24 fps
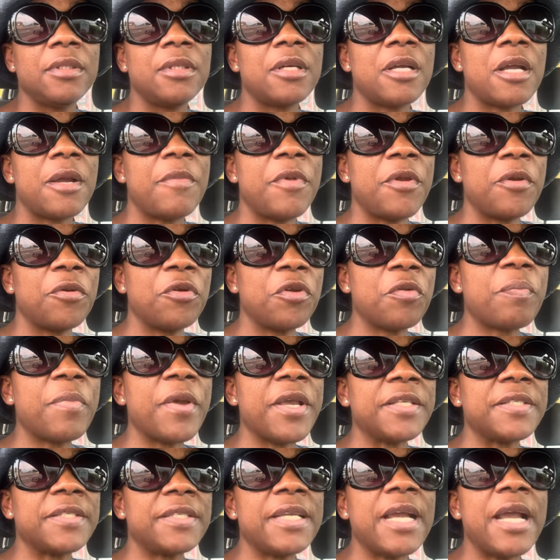I'm a good
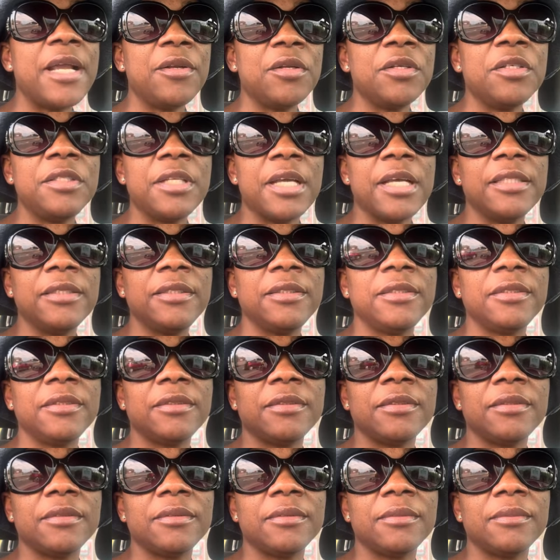person. I know
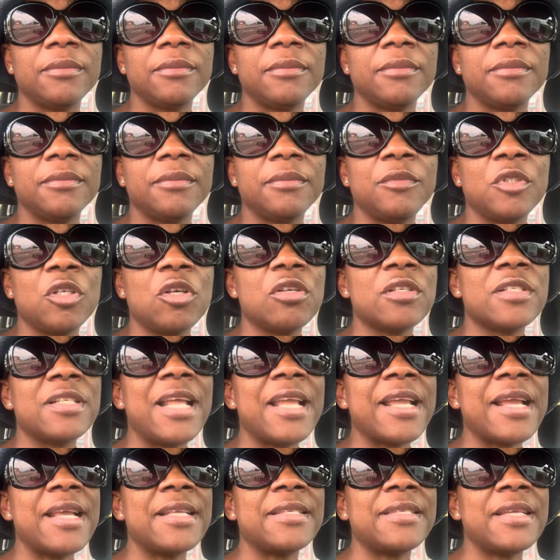that. Because
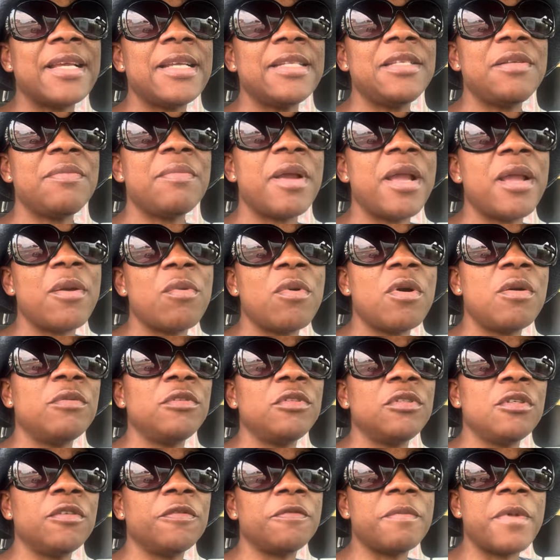like I said in my one
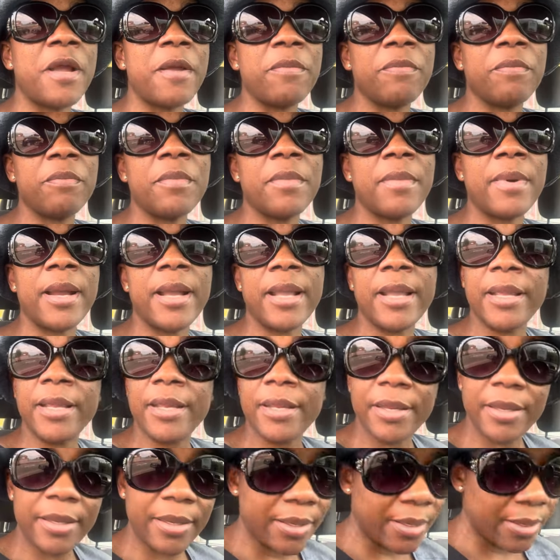of my, my
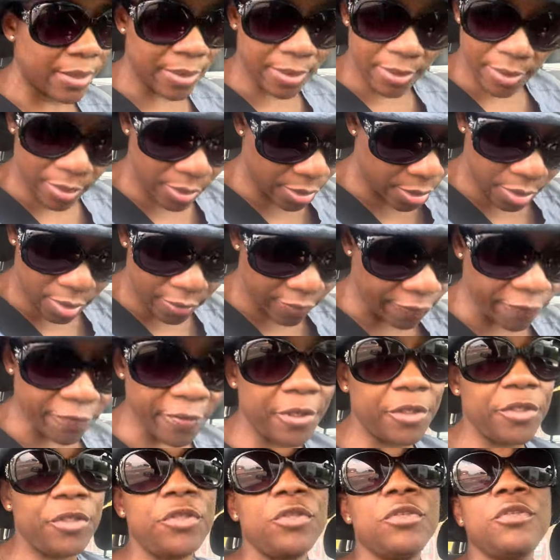
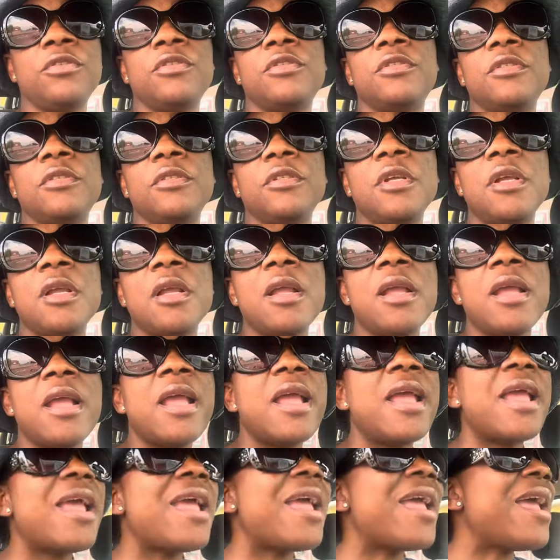videos,
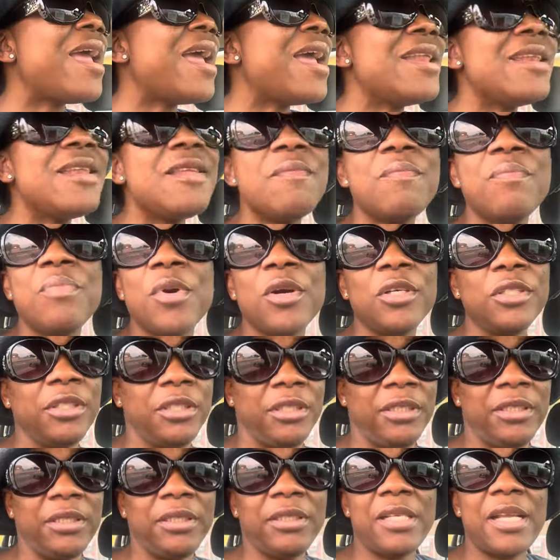
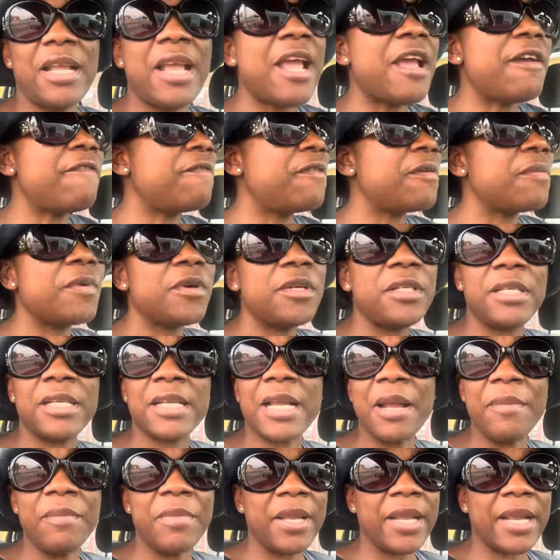anybody, everybody
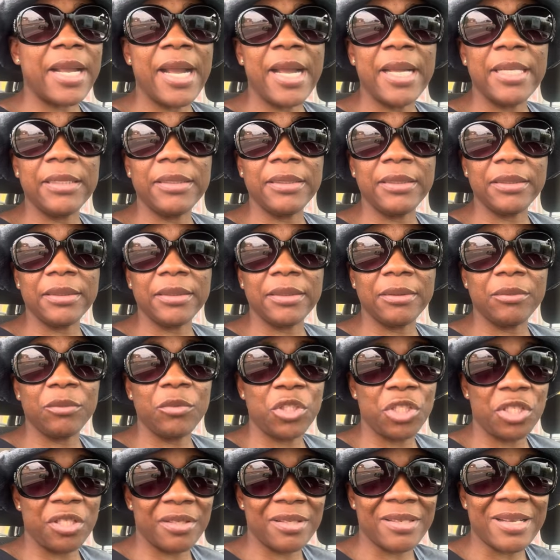can be kind,
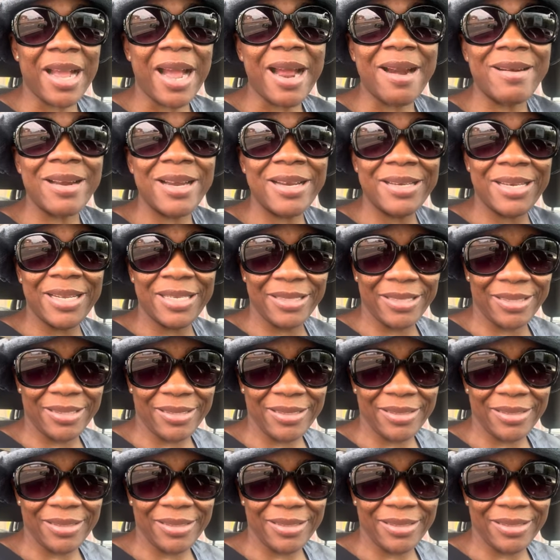which is kindness.